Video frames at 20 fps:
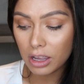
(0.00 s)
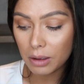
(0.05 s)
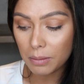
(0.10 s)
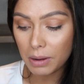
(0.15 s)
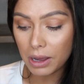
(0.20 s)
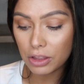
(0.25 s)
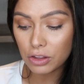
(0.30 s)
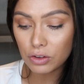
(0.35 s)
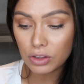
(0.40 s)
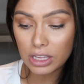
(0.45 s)

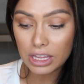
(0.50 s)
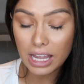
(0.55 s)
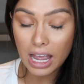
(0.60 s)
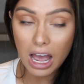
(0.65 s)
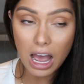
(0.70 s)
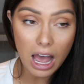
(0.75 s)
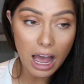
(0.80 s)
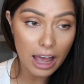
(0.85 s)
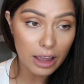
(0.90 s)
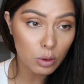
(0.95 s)
But other than
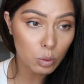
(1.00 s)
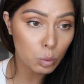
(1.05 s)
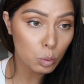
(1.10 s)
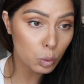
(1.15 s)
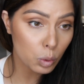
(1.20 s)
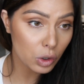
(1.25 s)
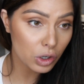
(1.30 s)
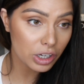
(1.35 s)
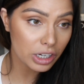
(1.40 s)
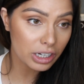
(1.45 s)
that, I
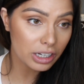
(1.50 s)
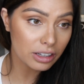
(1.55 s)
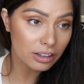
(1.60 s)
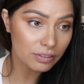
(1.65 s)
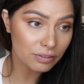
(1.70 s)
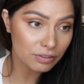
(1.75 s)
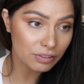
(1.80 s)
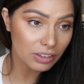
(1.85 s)
would